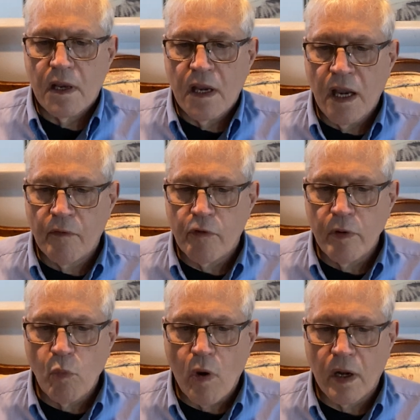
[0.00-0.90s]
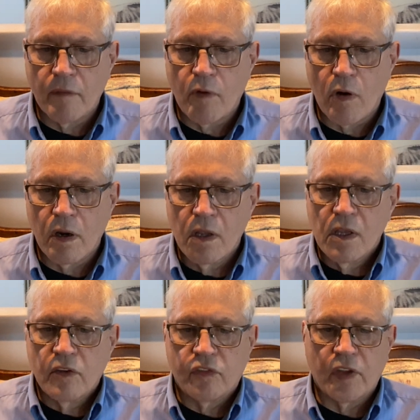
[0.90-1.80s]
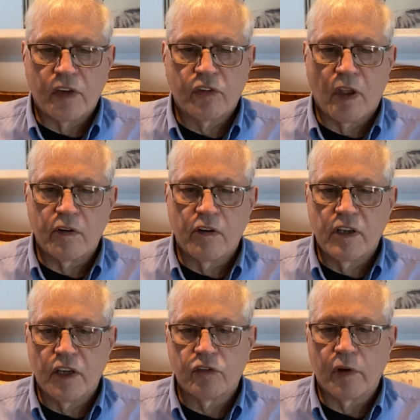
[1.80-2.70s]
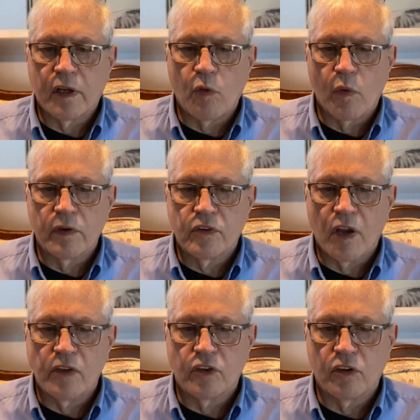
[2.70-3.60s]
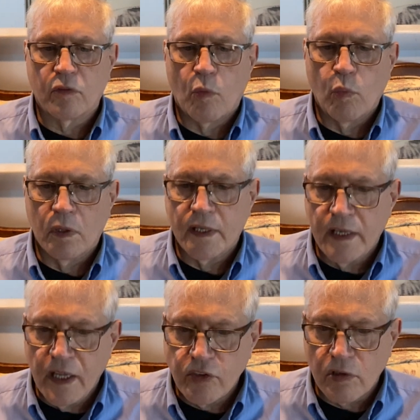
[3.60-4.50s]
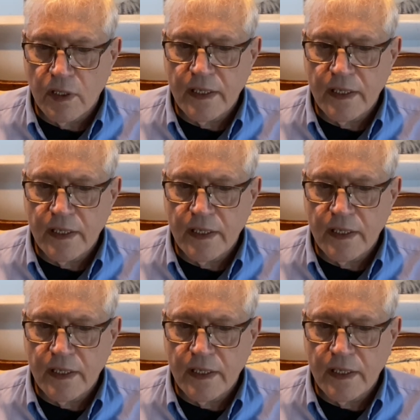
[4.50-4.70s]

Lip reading: Every one of our 600 district court judges will initially